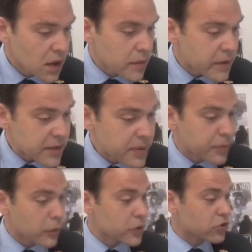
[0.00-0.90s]
Many
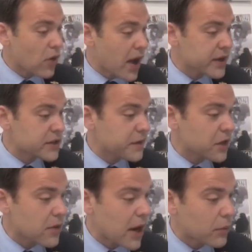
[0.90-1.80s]
people were trying to
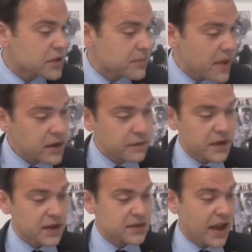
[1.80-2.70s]
figure out what to make of
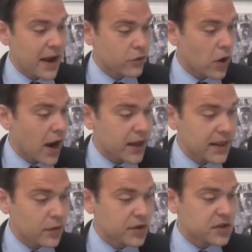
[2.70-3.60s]
this. After
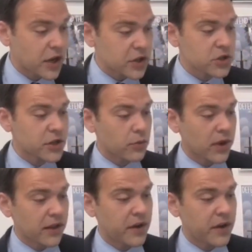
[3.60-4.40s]
high-level discussion at the relevant